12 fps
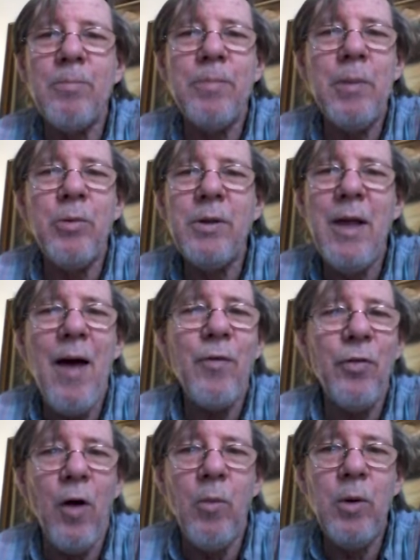that people
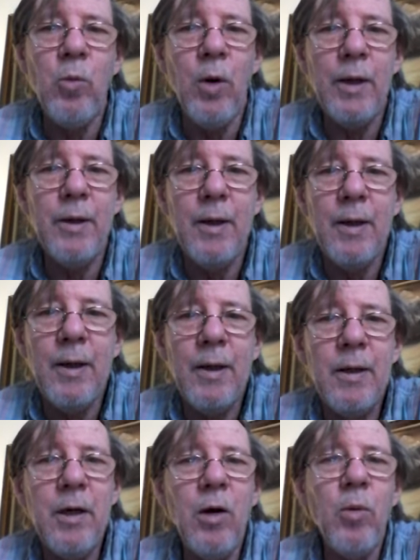never thought we would.
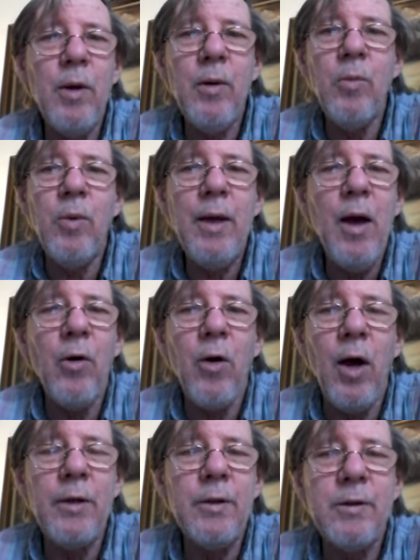You know, we we held
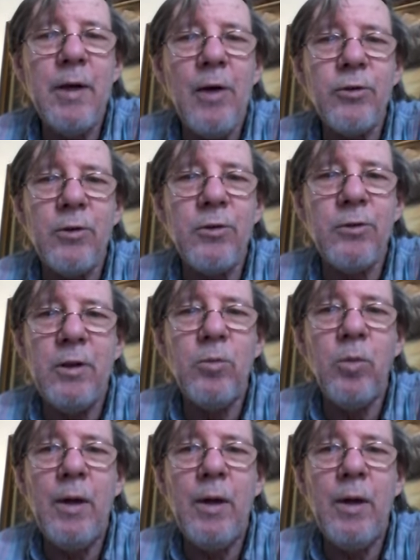on to Tester's seat.